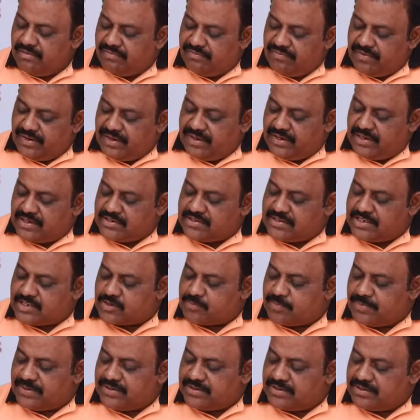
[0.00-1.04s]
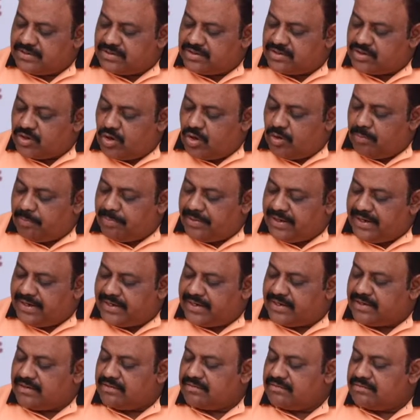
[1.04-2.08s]
Finance expenses,
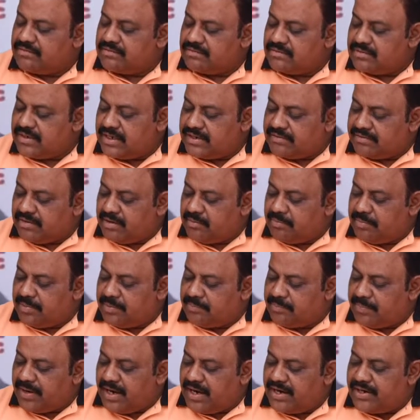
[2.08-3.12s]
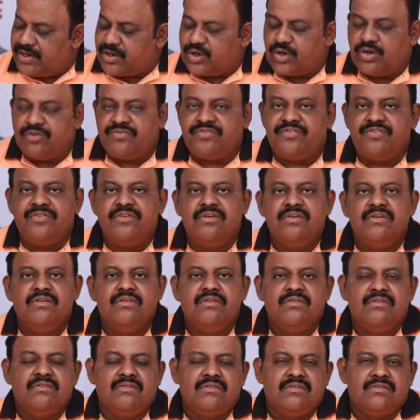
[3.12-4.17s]
operating, that will be part of
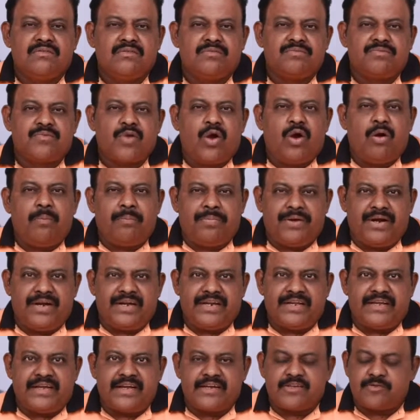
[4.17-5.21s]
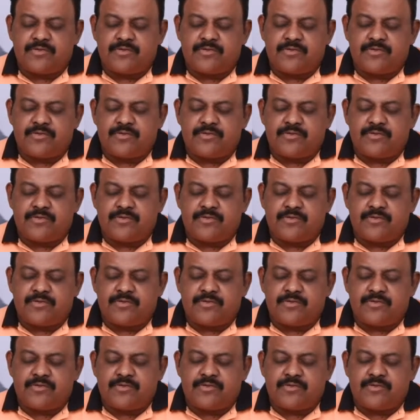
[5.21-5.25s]
operating